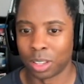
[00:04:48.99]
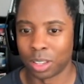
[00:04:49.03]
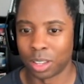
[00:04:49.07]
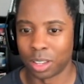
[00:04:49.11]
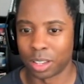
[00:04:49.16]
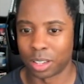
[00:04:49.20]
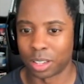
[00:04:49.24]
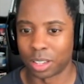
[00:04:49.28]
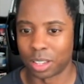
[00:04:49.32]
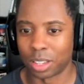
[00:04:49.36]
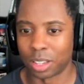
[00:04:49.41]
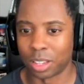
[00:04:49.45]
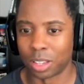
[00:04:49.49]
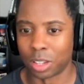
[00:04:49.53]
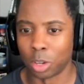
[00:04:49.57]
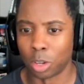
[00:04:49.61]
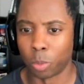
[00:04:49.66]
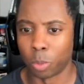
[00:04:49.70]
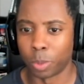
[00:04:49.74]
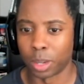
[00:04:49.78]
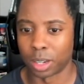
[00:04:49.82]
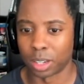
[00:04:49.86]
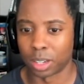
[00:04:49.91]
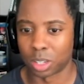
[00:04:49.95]
This
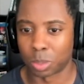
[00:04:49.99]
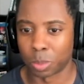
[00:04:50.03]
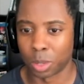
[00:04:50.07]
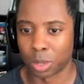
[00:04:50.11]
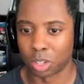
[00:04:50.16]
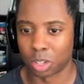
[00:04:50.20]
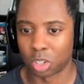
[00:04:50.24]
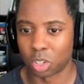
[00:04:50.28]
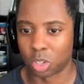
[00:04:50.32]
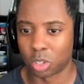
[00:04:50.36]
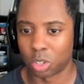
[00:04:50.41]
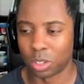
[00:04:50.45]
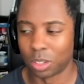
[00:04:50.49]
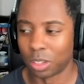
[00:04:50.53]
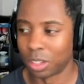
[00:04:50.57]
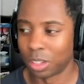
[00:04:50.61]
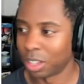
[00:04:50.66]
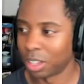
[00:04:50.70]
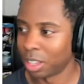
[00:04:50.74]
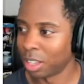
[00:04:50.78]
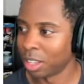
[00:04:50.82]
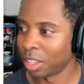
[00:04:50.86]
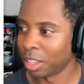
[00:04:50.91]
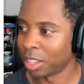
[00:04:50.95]
looping this much.
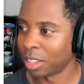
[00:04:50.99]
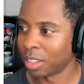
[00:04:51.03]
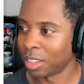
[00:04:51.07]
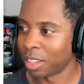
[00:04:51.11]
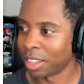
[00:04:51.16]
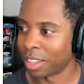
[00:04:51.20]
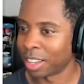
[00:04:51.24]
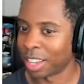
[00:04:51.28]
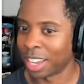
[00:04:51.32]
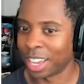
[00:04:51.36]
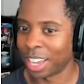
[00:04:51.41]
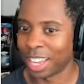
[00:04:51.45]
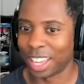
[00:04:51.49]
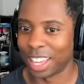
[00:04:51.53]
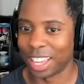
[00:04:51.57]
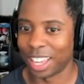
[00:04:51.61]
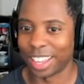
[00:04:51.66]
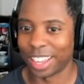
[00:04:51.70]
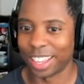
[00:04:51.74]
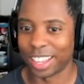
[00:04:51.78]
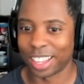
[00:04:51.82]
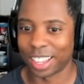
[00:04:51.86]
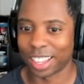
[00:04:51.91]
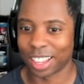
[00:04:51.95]

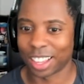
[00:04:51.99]
Hey.